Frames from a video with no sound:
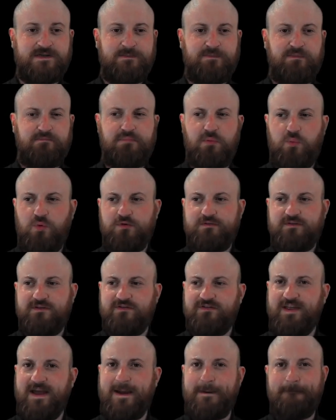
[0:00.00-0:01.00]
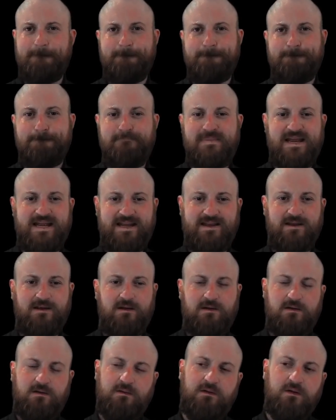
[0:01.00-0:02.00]
But what does that mean?
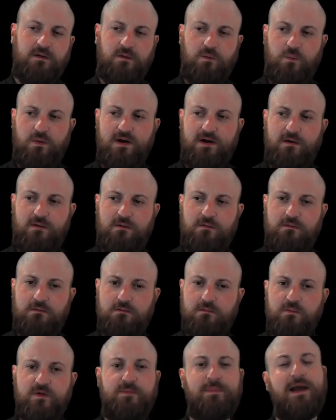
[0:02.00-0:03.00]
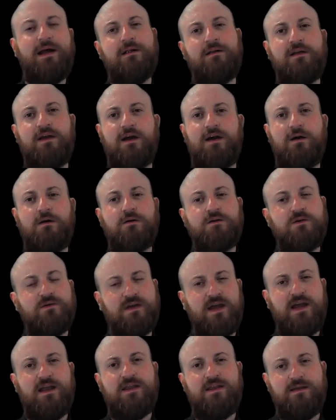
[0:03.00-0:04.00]
Well, with Bacalhau, you
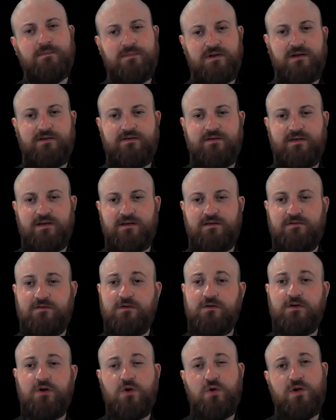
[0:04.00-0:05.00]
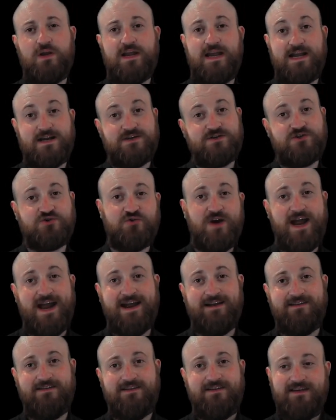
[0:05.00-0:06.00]
gain the ability to not only
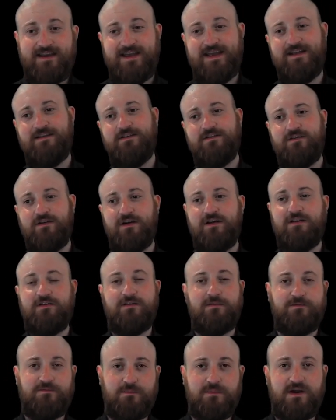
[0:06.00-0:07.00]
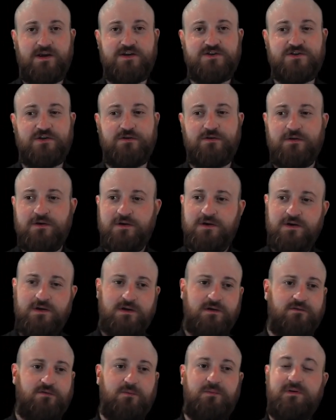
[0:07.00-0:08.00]
extract key insights and information
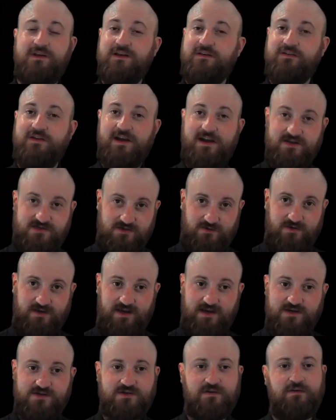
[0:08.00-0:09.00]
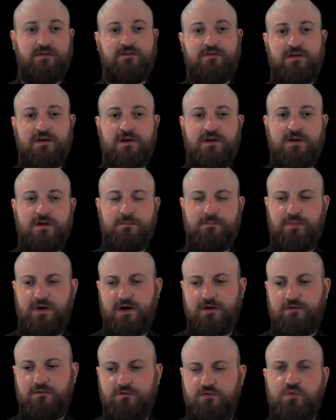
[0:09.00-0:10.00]
from these edge locations,
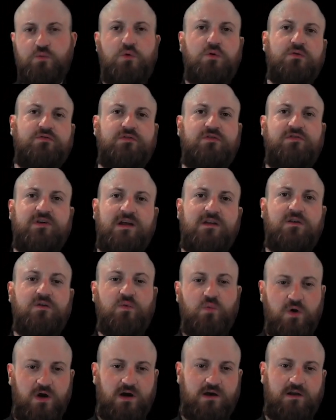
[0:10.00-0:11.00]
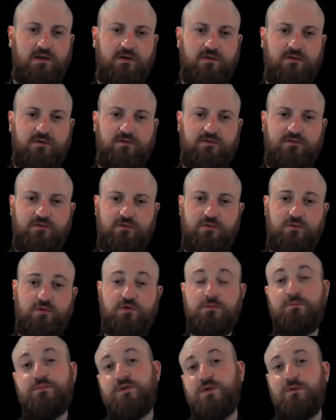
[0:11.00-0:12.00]
but to also send workloads to
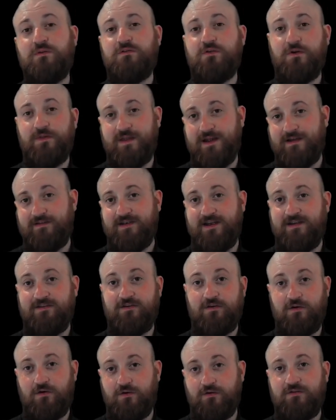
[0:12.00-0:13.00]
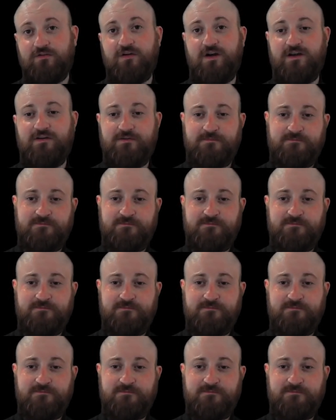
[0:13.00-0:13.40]
compute on that data on site.